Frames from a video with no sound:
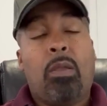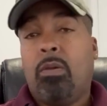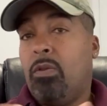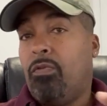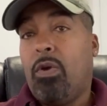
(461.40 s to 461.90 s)

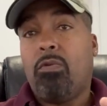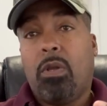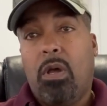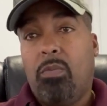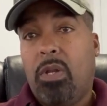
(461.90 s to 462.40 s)
The federal
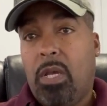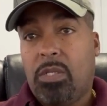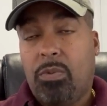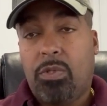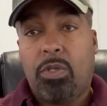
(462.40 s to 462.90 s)
government has
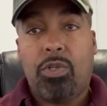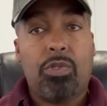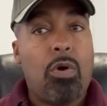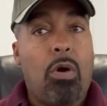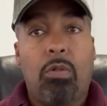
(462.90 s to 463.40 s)

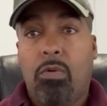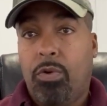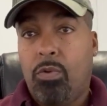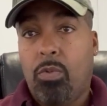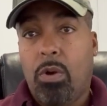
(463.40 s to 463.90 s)
positions all over
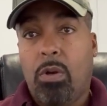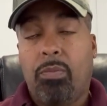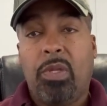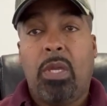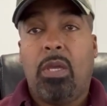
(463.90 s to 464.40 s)
the
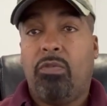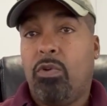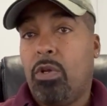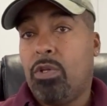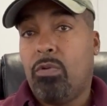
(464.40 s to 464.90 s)
world. If
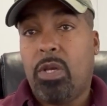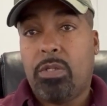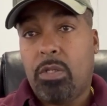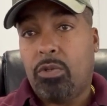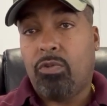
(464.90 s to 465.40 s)
you're
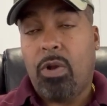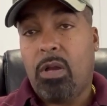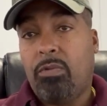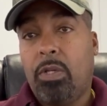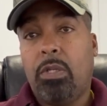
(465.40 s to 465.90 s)
interested in
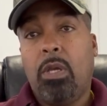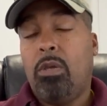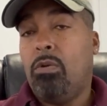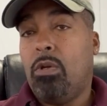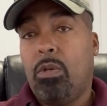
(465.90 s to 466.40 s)
traveling,
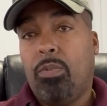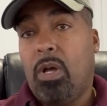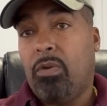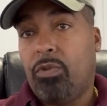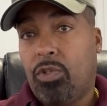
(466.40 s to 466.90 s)
you can
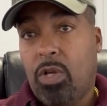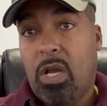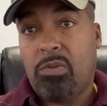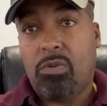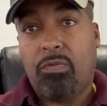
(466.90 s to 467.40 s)
apply for
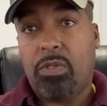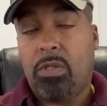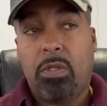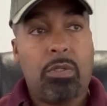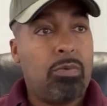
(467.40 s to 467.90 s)
jobs
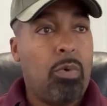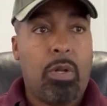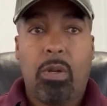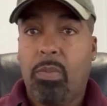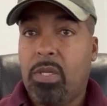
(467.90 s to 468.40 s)
overseas. It's one
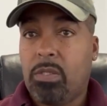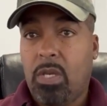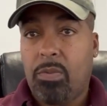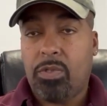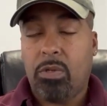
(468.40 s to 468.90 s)
of the best
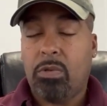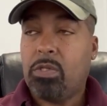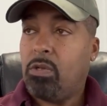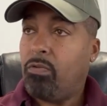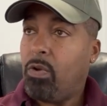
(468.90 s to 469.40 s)
kept
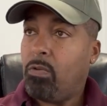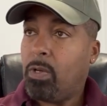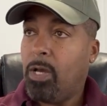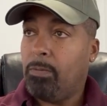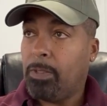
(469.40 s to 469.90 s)
secrets in the federal
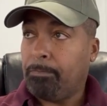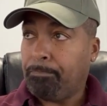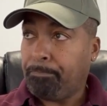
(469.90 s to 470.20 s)
government.